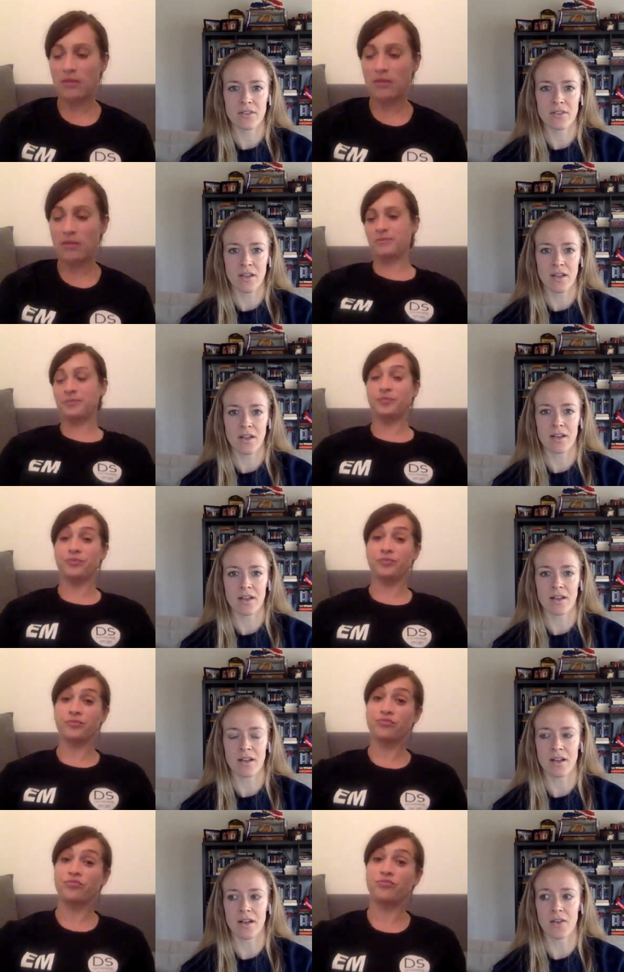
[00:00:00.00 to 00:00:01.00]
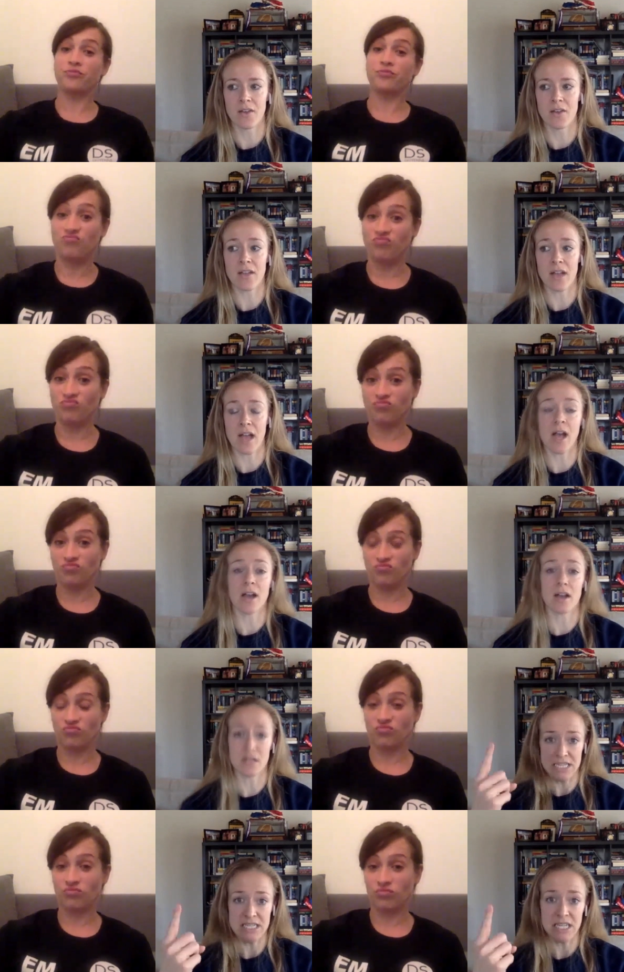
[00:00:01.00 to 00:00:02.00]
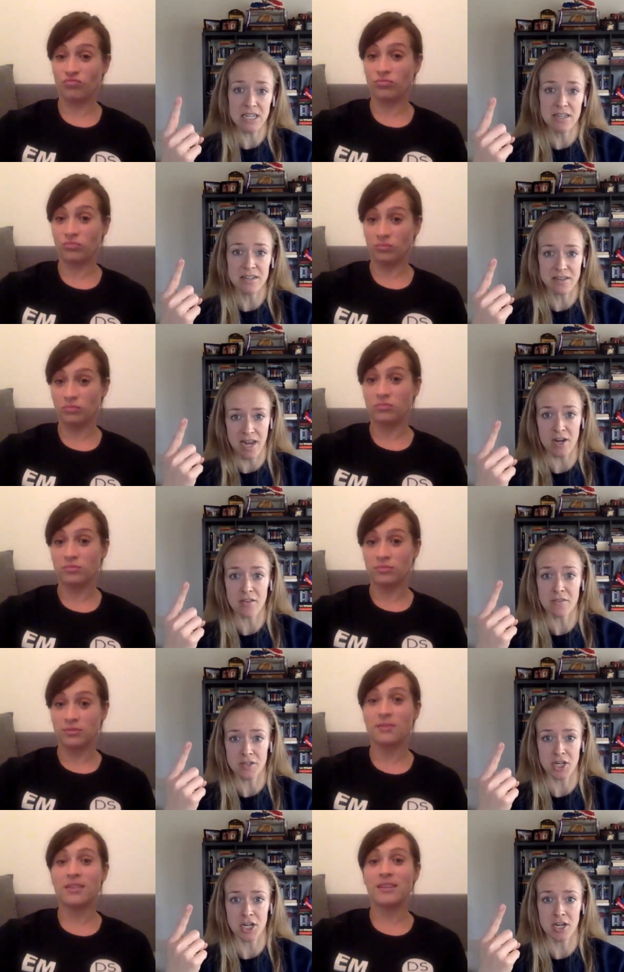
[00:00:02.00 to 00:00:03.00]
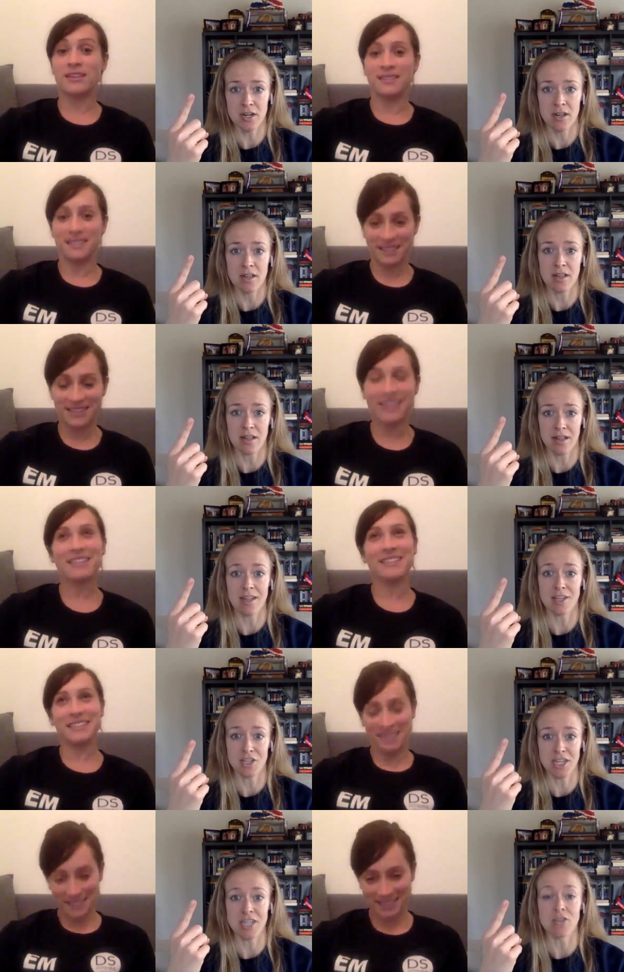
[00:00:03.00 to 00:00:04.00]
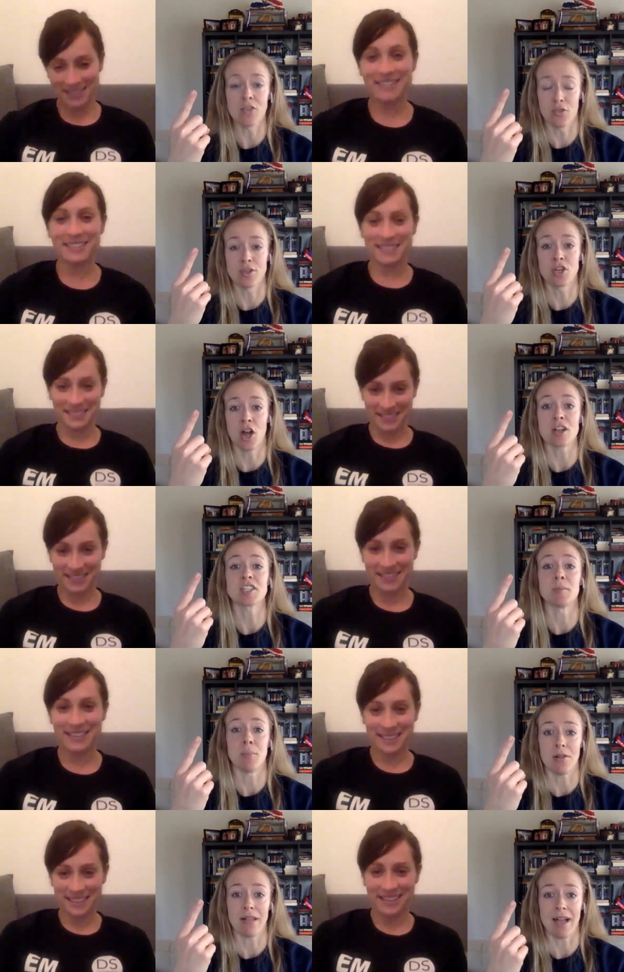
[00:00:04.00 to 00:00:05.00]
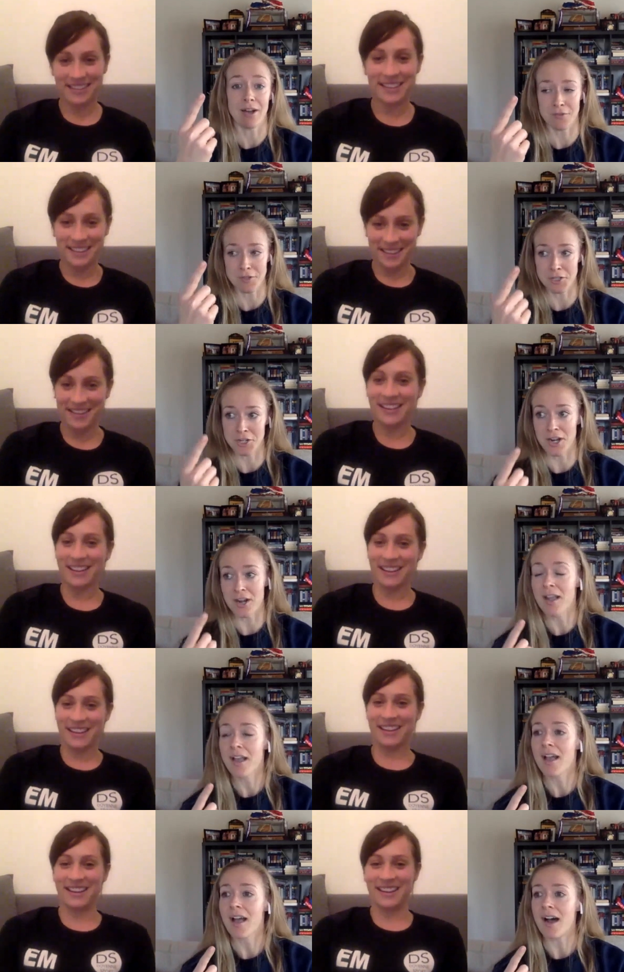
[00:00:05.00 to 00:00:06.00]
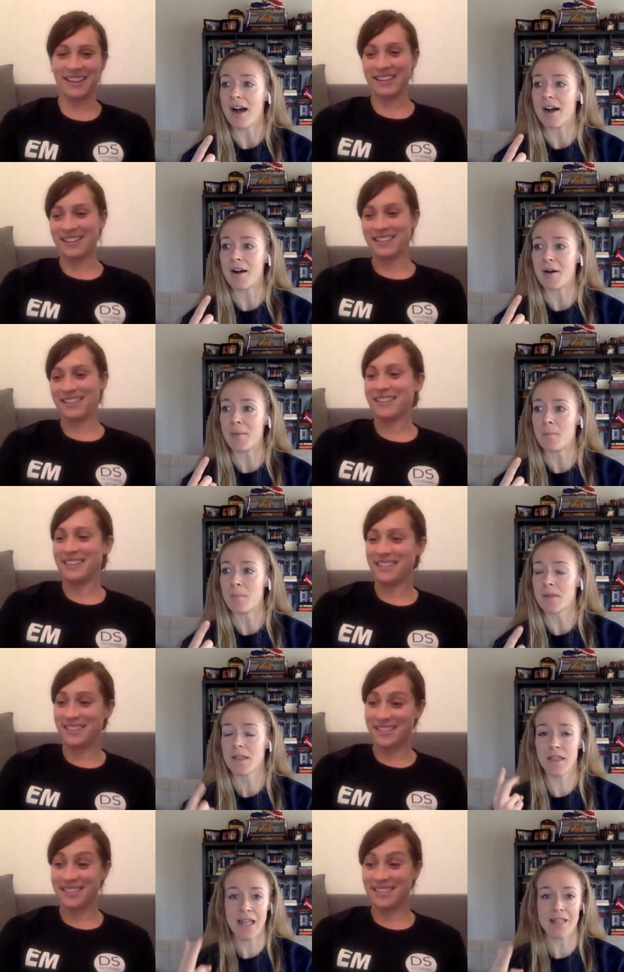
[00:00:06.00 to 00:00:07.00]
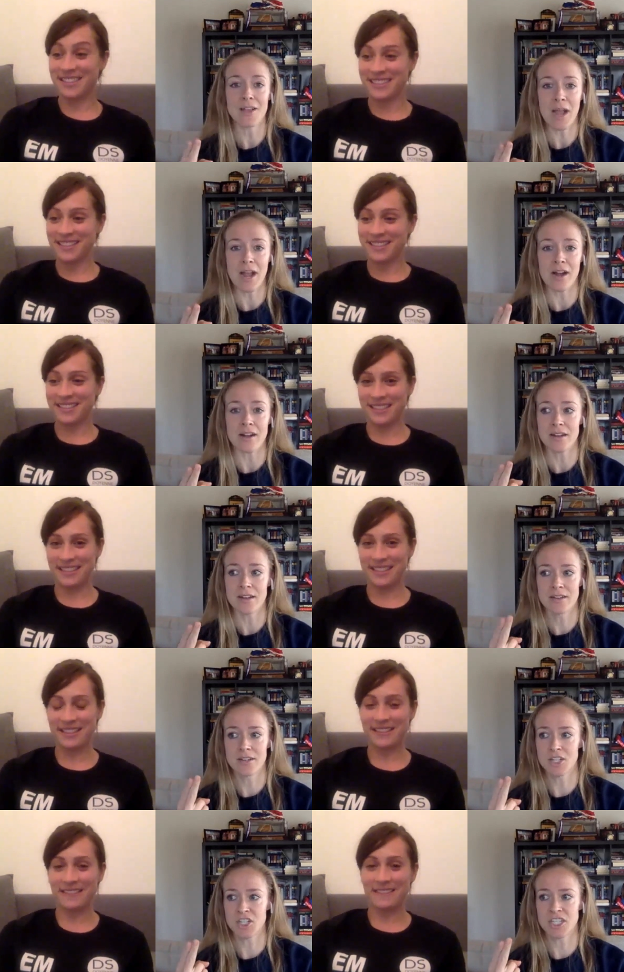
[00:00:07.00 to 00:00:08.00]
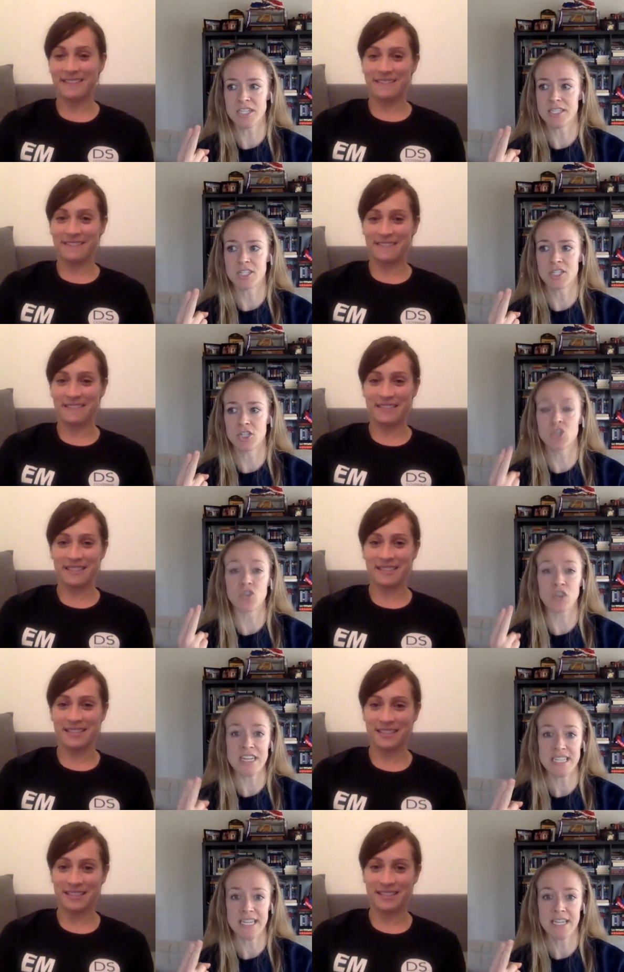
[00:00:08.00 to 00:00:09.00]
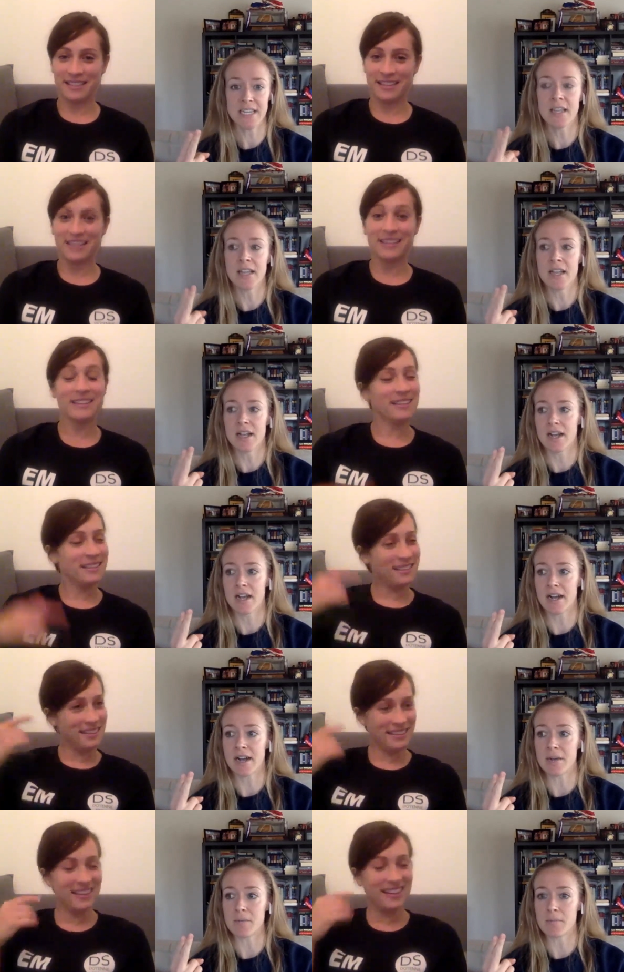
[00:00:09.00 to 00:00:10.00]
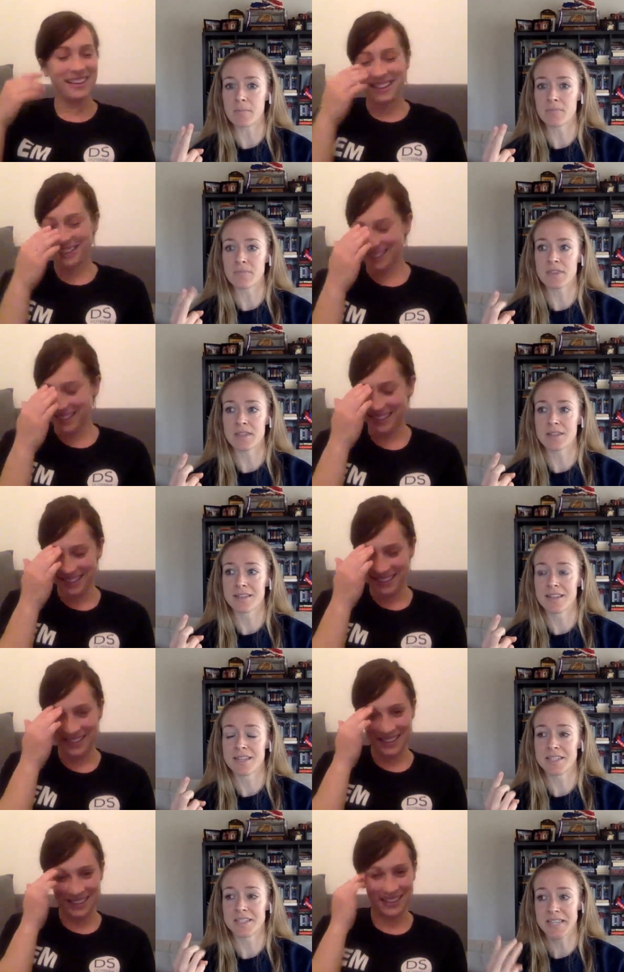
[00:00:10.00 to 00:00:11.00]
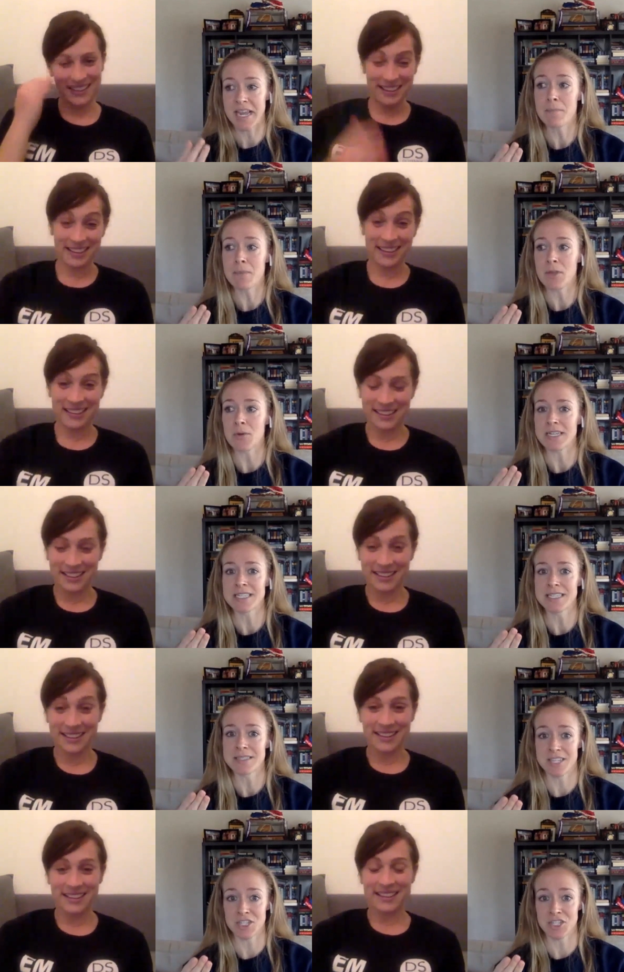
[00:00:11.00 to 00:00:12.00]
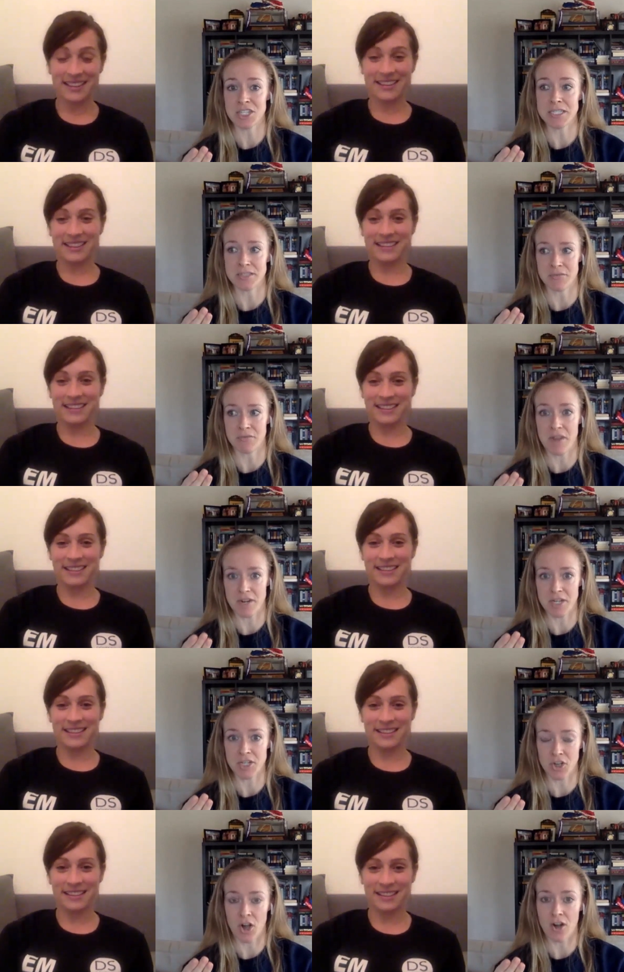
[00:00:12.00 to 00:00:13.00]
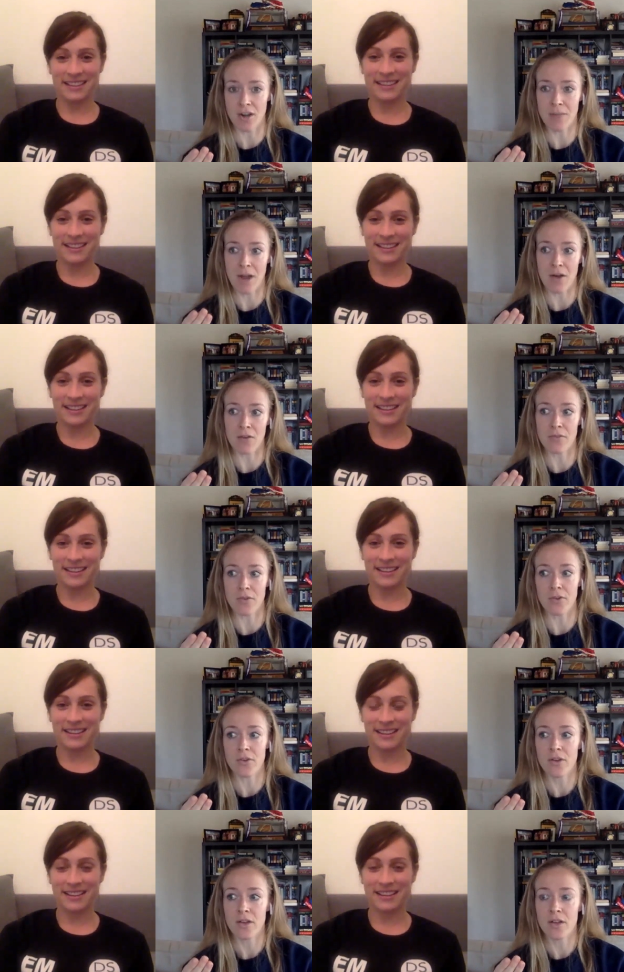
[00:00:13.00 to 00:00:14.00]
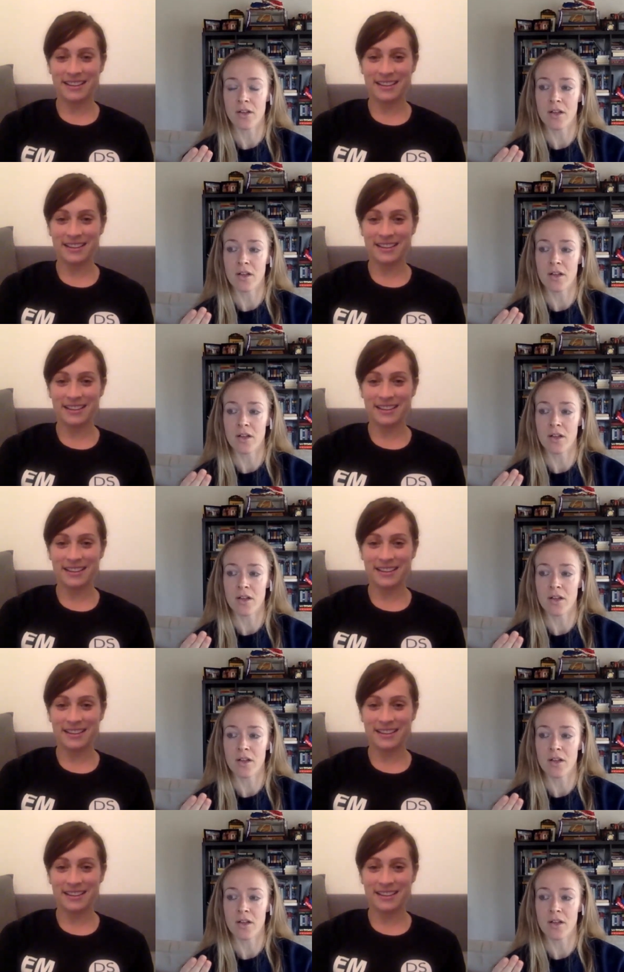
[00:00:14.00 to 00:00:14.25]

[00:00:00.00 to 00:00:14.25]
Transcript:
Speaker 1: five. Okay, uh, Alyssa Naeher for sure. she can toss the ball out for sure. Um, Kelly O'Hara because she's crazy. Um, Sam Mewis because she's very strong and powerful.